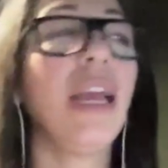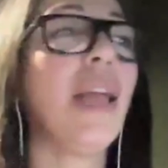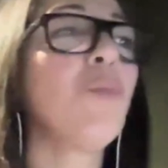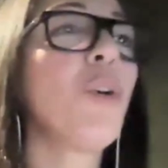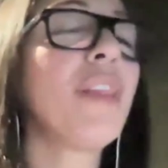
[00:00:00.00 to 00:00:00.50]

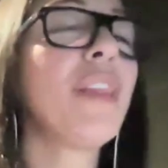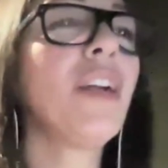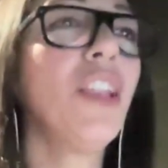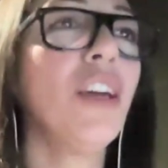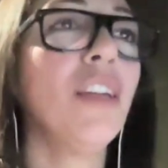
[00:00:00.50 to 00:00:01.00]
And one thing
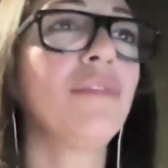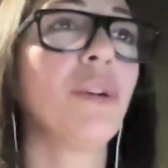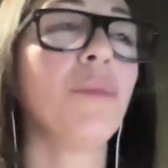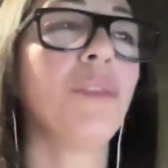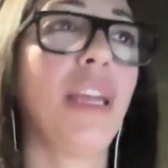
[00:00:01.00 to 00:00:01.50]
I learned
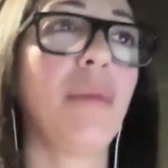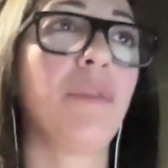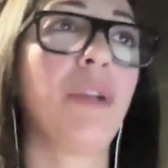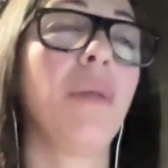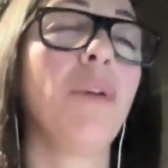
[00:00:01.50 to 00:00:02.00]
from Jay
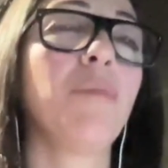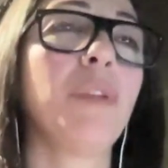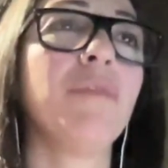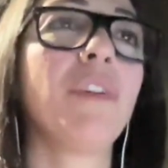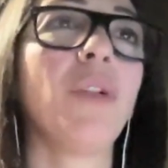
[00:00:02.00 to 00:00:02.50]
Abraham, I've
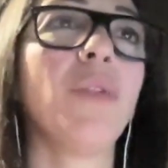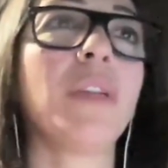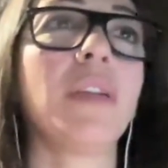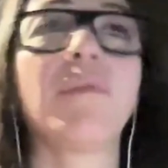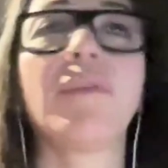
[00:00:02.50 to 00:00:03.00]
been following
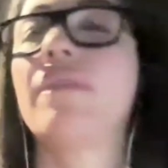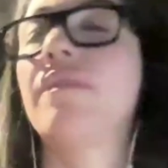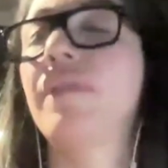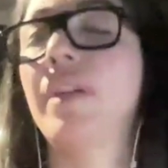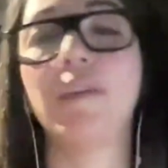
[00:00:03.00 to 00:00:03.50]
him for a
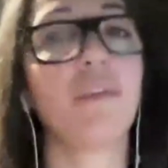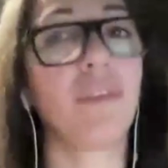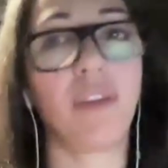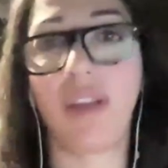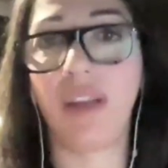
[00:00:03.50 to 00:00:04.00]
very,
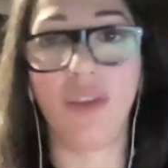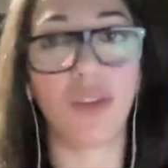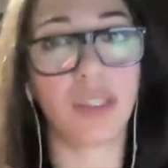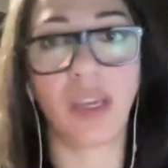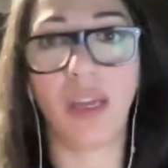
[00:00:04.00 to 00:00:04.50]
very
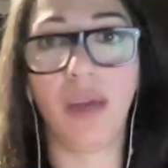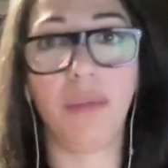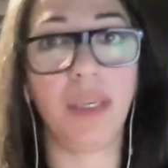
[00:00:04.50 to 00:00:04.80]
long time.